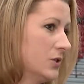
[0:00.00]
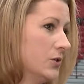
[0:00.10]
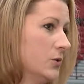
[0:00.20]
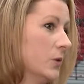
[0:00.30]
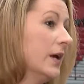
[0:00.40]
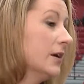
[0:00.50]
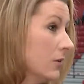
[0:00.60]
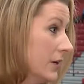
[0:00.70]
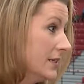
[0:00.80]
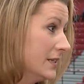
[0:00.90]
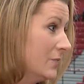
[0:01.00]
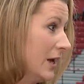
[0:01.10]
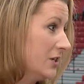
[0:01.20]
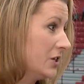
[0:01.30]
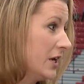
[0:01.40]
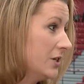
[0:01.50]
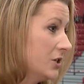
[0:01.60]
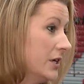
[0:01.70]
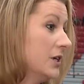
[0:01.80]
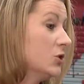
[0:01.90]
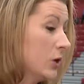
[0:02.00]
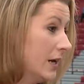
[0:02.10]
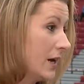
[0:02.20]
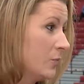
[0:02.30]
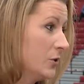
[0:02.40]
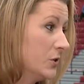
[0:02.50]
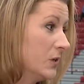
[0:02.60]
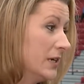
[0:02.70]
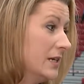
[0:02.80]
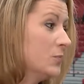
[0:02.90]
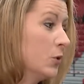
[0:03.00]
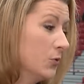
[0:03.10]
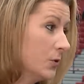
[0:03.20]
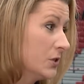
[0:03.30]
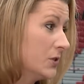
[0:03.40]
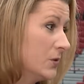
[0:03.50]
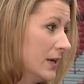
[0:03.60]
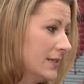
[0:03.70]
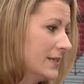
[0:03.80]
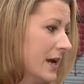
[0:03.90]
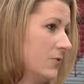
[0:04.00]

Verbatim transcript: to increase some education and training opportunities both for students